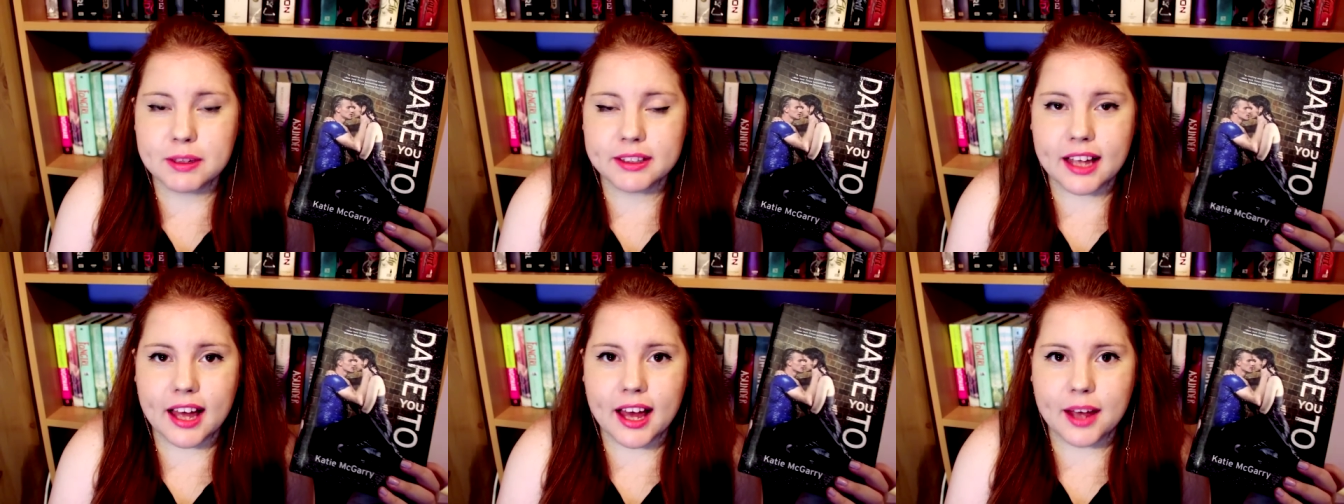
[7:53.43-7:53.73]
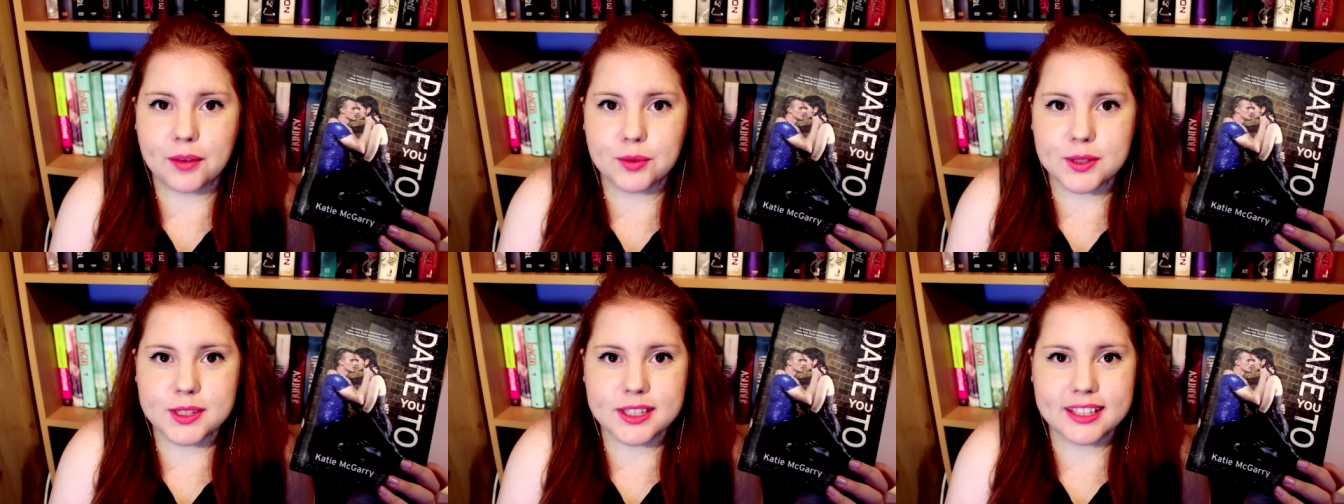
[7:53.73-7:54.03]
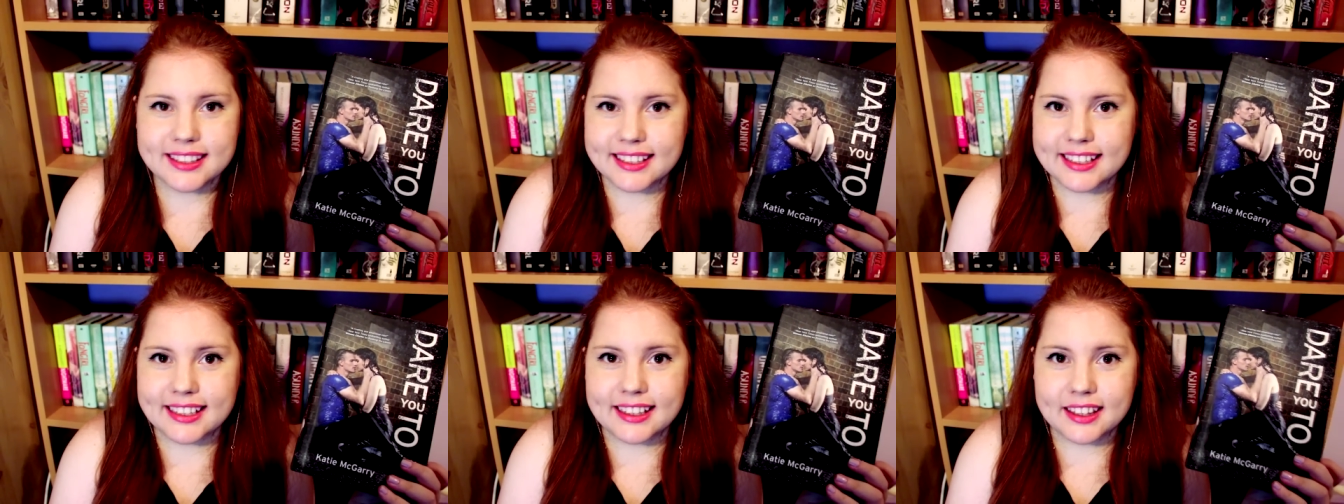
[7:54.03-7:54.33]
but I
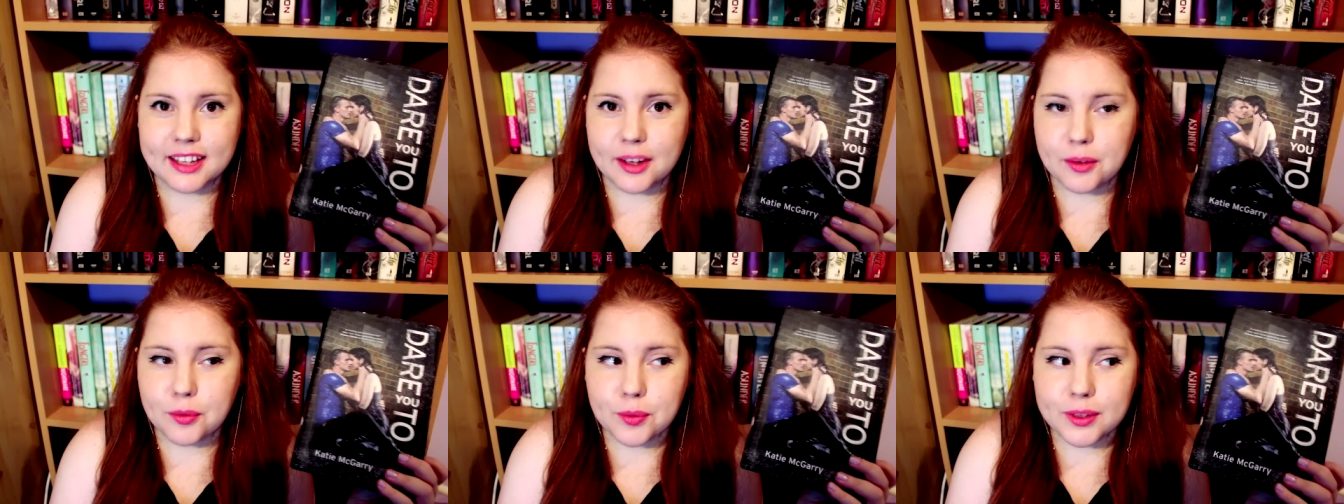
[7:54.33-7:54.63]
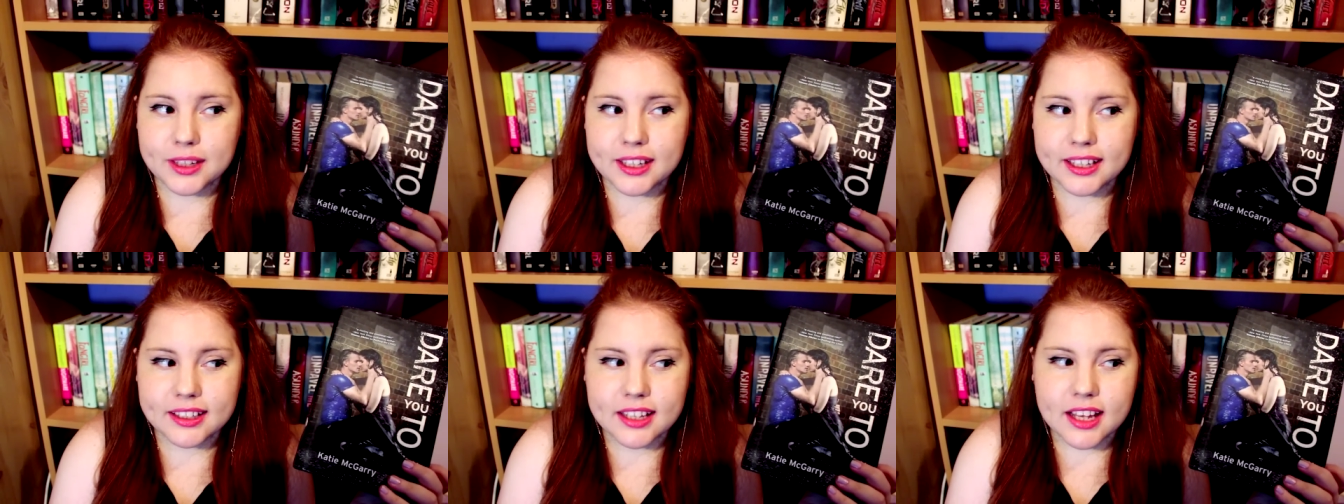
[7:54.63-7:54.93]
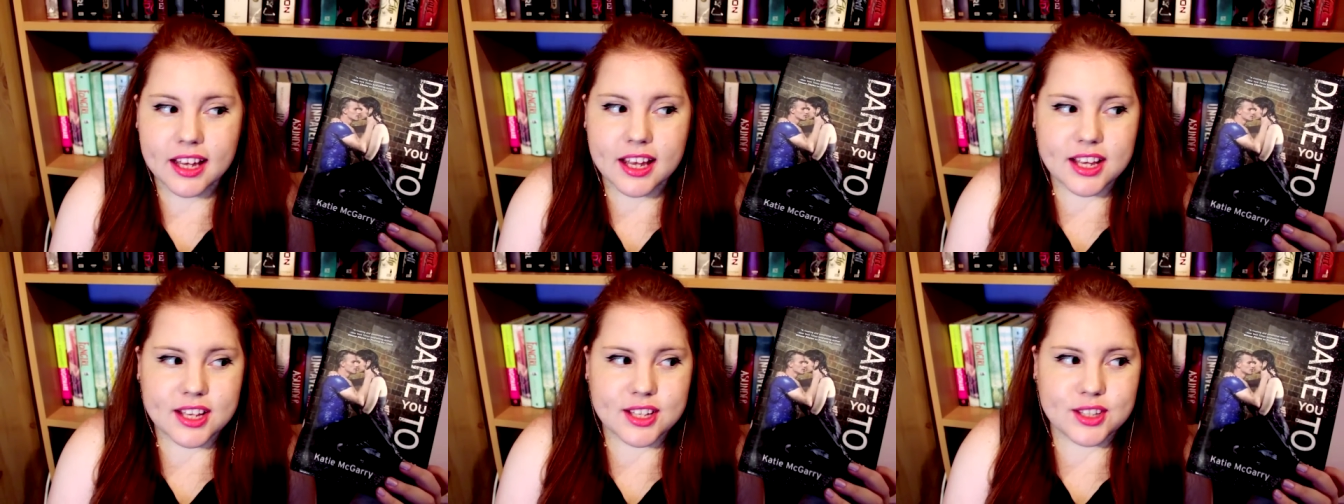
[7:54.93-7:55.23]
wasn't in love with
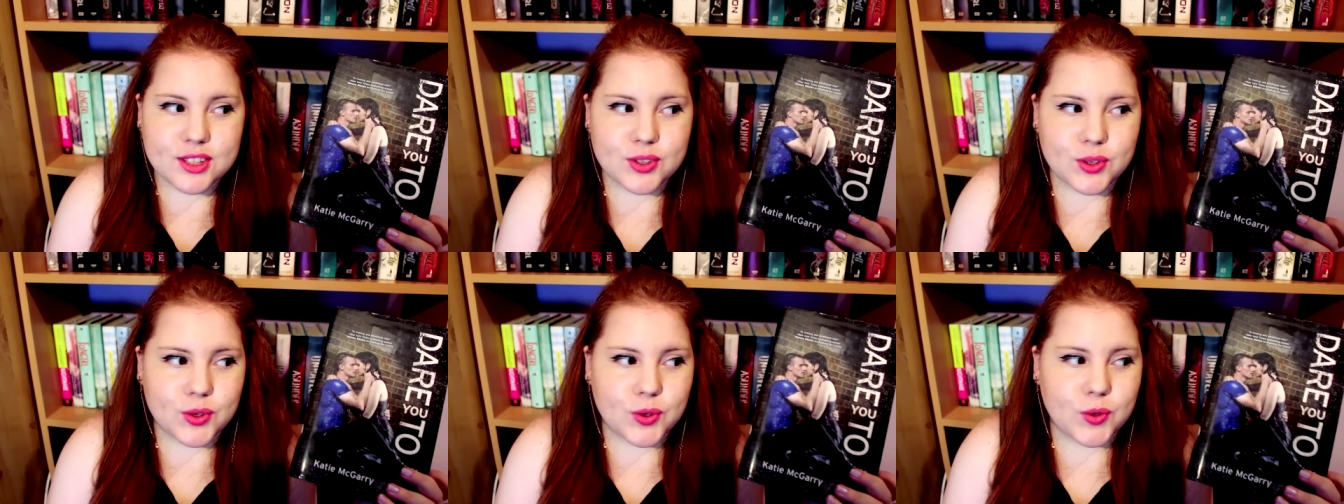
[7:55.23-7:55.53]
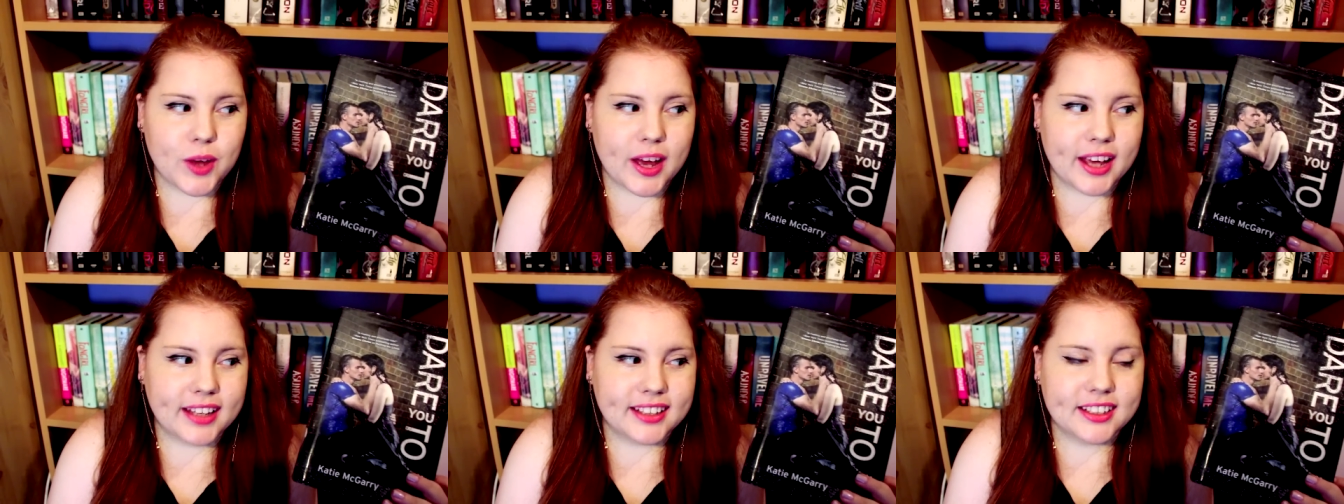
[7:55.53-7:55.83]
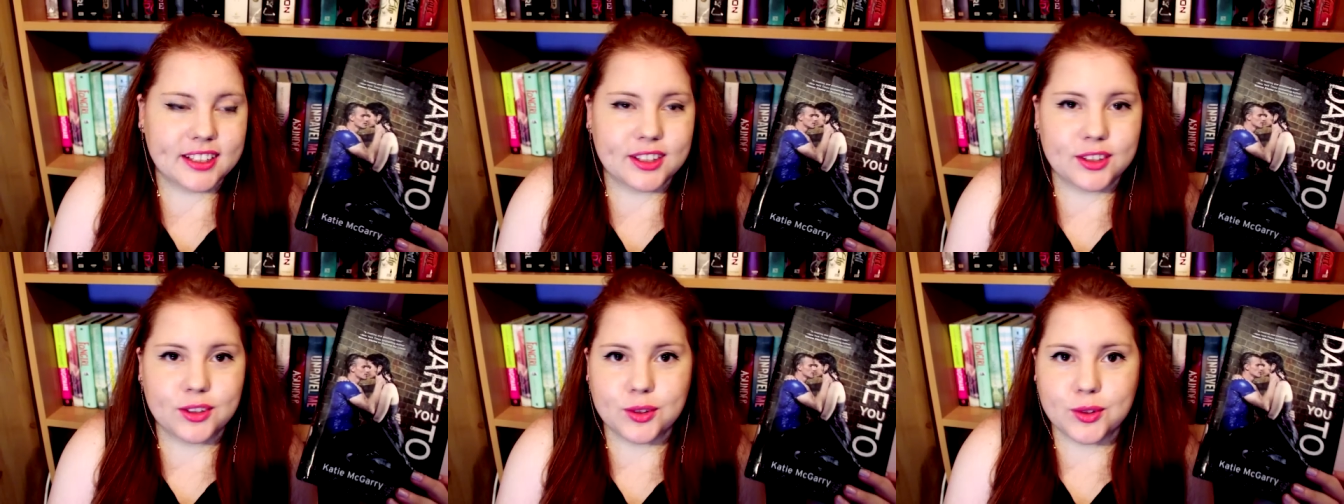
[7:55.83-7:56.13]
it, so I
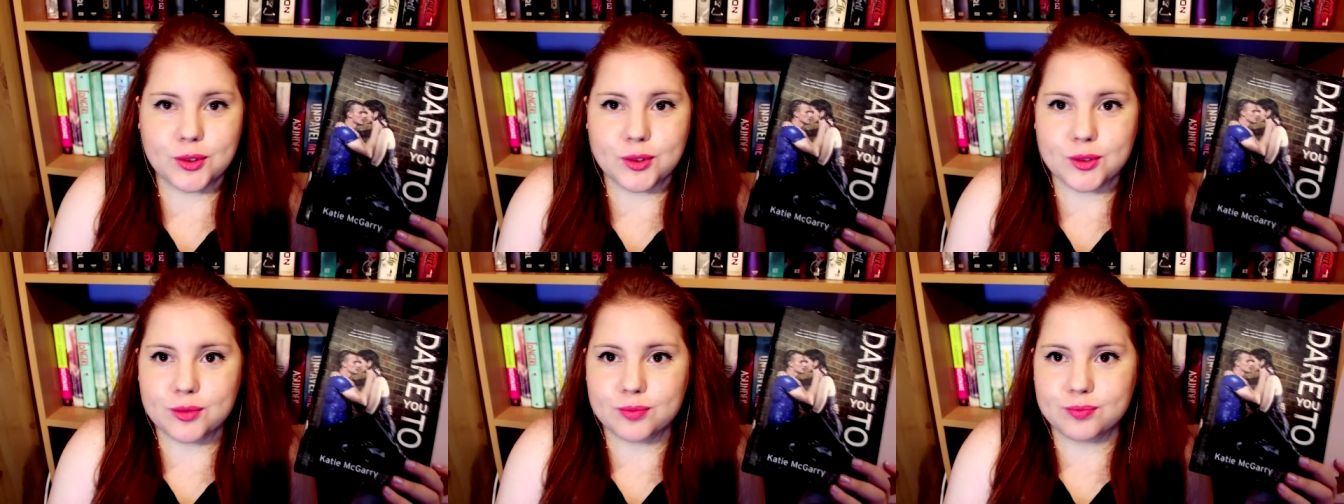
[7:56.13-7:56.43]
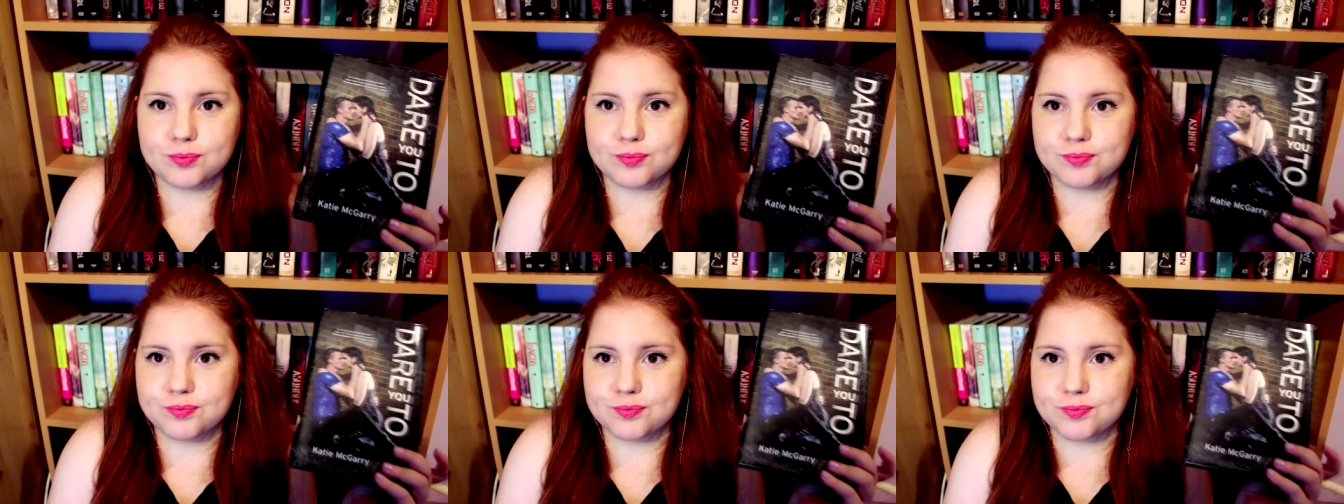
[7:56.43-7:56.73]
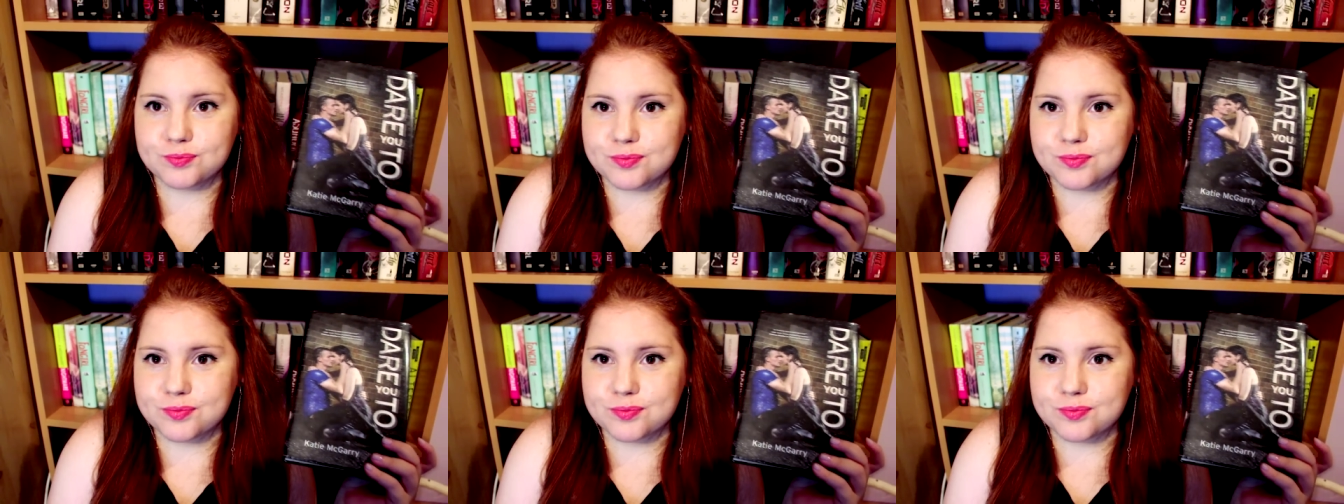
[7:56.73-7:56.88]
didn't know